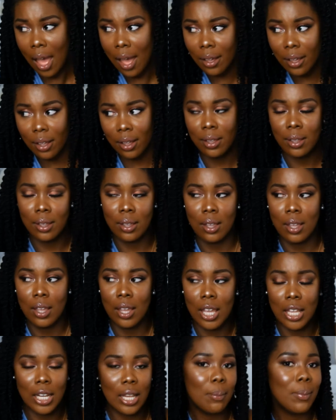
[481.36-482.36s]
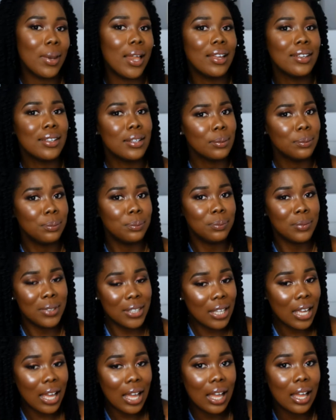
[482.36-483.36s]
Haare? And I'm like,
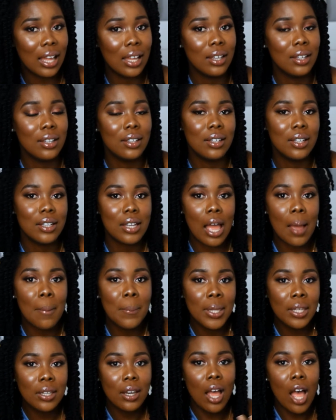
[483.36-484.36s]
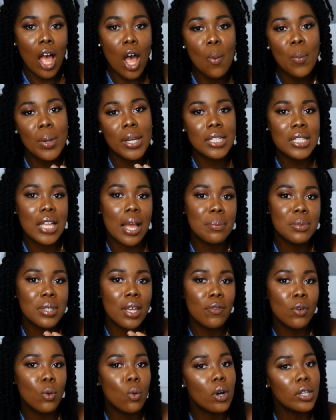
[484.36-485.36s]
yeah. I mean, how many
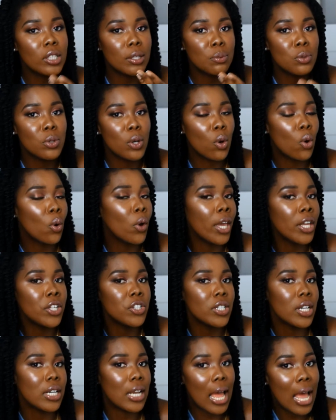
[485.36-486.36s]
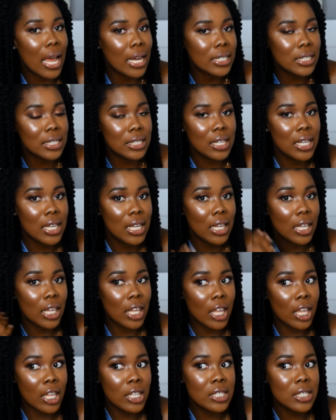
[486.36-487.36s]
times have you walked up to a Caucasian and asked,
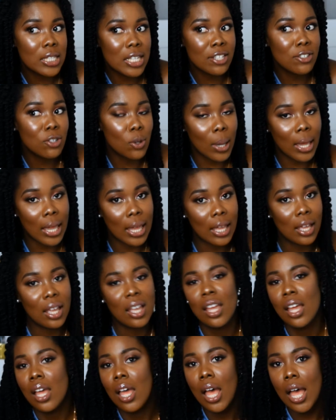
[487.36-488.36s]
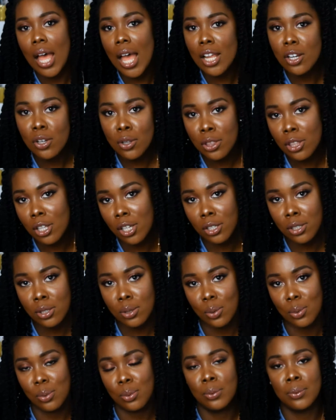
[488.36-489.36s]
is this your hair? I don't think
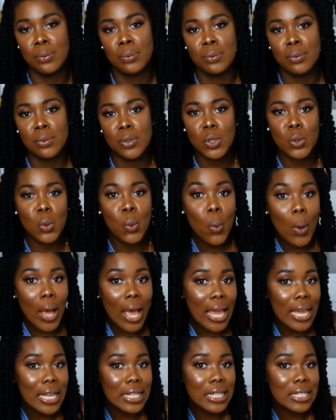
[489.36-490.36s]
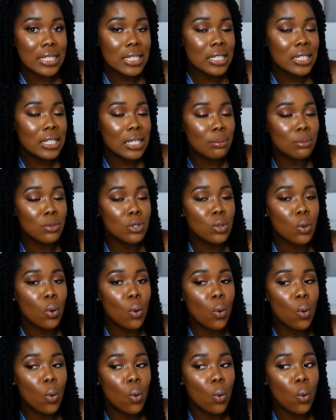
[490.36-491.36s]
so. So why does it seem
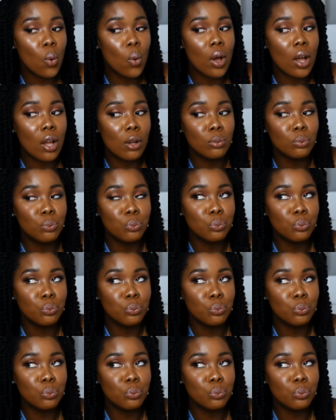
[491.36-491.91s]
so